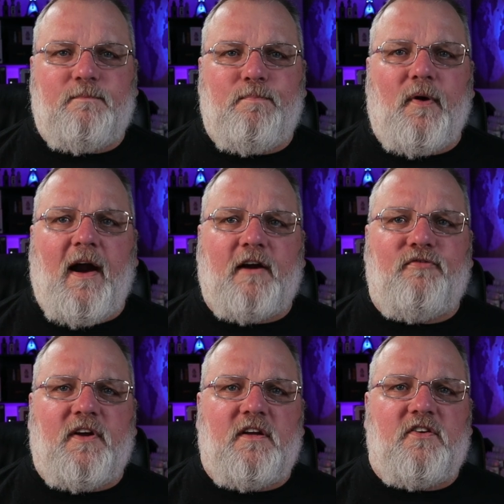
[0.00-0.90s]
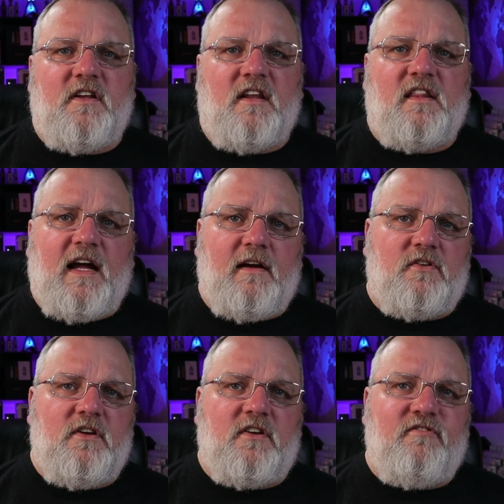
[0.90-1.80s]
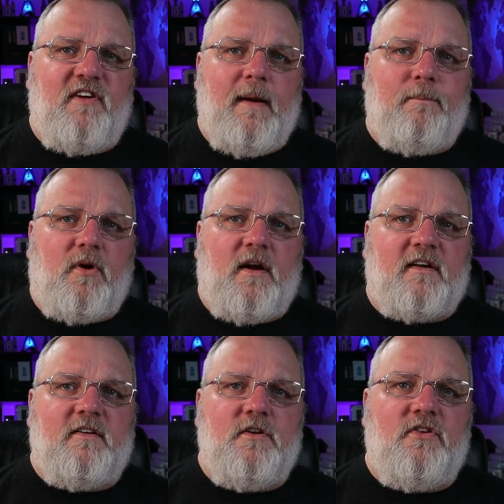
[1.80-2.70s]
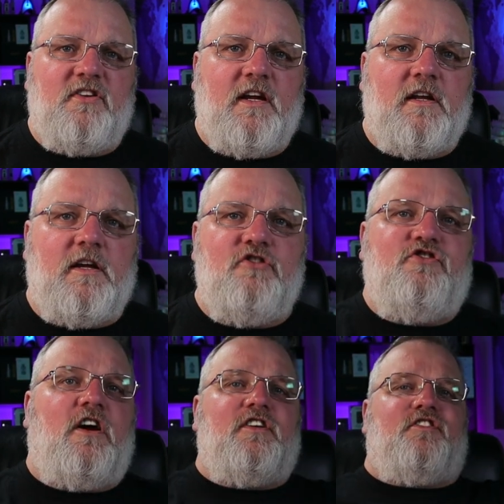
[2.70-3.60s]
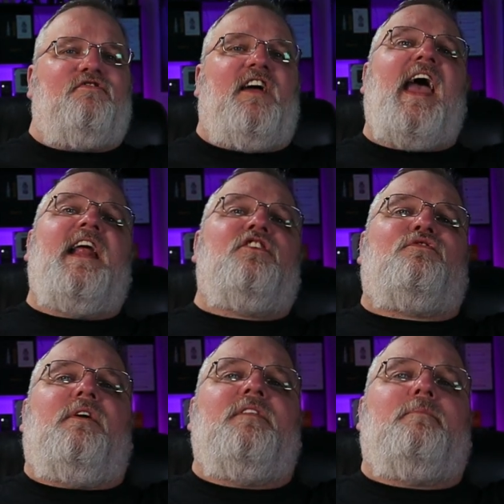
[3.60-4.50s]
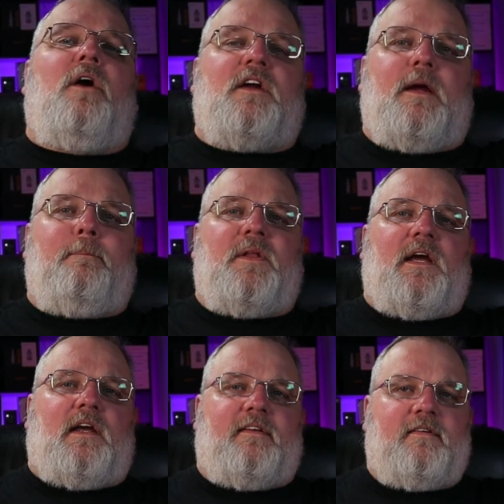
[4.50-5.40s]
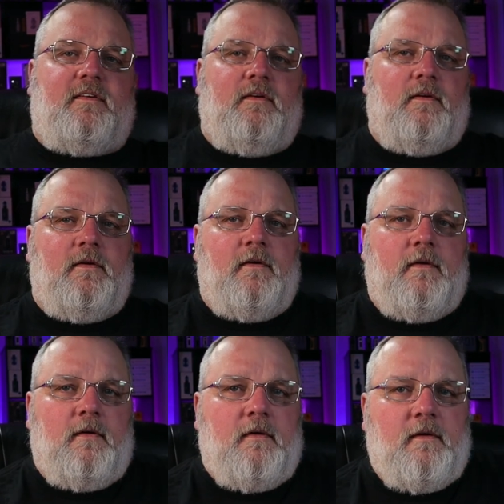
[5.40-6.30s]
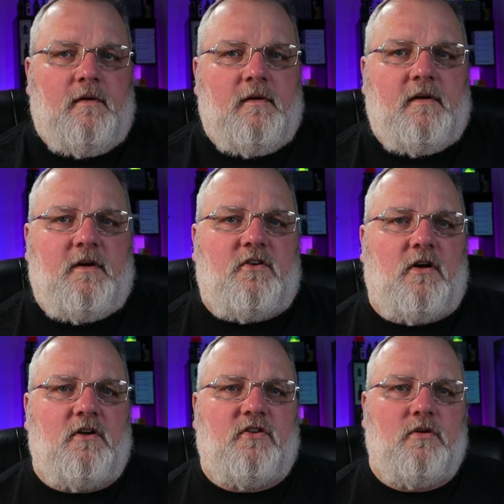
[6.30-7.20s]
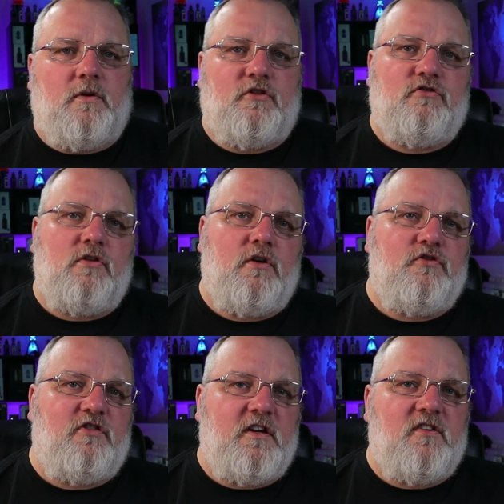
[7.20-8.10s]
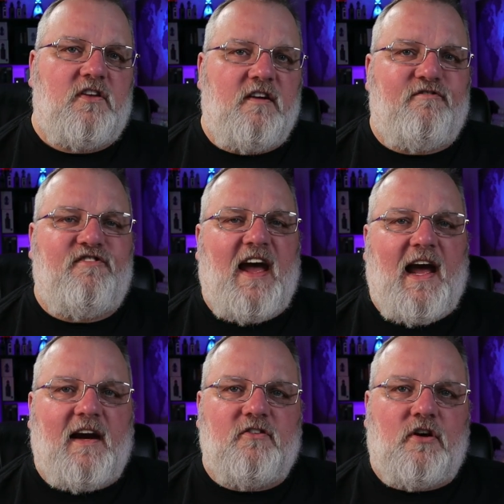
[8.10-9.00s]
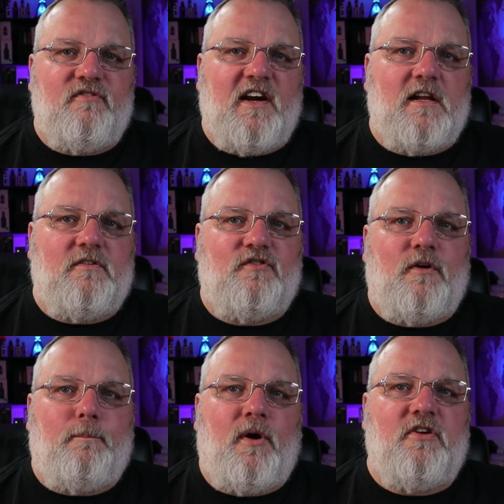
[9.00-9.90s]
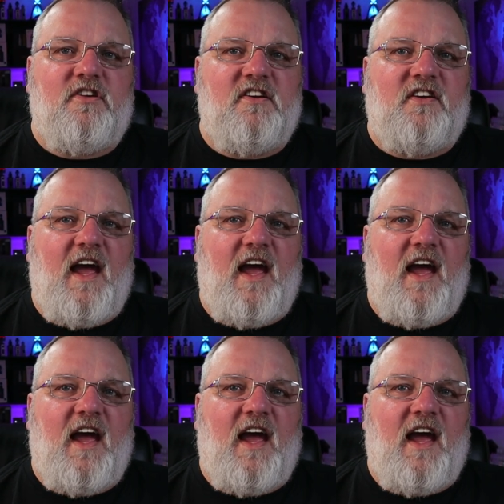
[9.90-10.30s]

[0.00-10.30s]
breakfast that thousands of vape products in New Zealand just vanished from the marketplace. It's also atrocious that fags are available for purchase